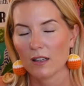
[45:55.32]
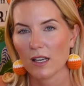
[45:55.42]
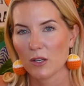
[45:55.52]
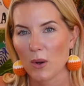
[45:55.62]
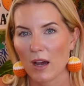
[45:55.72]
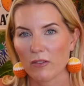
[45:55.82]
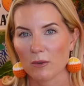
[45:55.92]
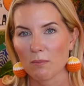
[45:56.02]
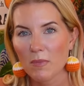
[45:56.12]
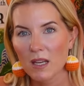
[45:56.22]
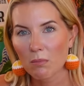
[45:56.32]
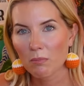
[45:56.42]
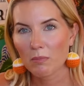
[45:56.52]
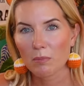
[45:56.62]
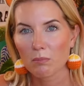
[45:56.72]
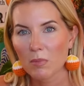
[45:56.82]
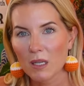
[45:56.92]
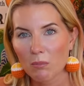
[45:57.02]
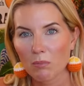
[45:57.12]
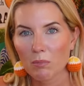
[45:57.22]
and you have your beep,
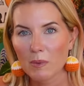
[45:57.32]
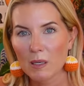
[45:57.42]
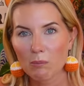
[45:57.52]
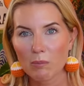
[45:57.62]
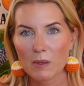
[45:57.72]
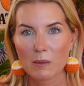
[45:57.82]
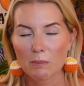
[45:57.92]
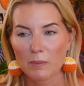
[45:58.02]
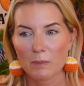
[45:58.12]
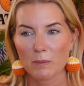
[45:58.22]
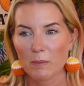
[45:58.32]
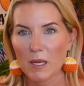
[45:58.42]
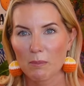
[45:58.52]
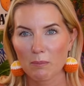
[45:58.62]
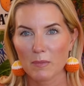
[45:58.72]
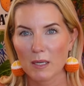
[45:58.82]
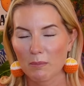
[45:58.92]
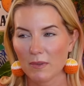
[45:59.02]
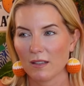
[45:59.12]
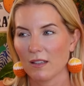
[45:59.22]
beep, beep, beep, beep, beep,
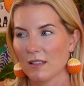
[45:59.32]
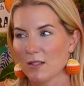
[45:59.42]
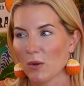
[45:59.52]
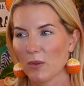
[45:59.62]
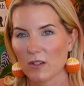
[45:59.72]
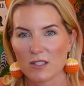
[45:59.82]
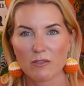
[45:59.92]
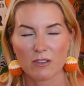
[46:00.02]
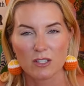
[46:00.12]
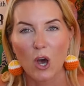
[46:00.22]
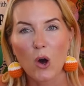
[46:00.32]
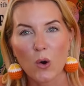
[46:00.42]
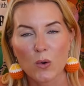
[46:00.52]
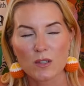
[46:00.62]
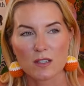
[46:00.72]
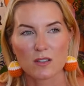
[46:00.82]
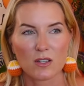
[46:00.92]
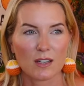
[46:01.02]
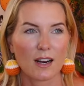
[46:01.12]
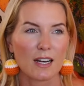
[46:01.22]
and so there's different tones. And so
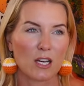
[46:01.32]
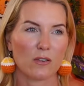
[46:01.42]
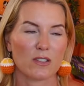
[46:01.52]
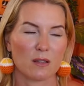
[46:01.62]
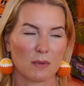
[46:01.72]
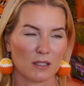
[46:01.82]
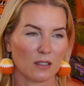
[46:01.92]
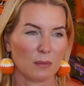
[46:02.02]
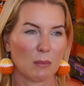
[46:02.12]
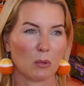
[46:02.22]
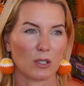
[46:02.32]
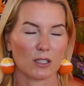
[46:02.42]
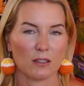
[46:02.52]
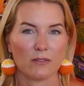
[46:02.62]
you can kind of hear if it's something a little bit more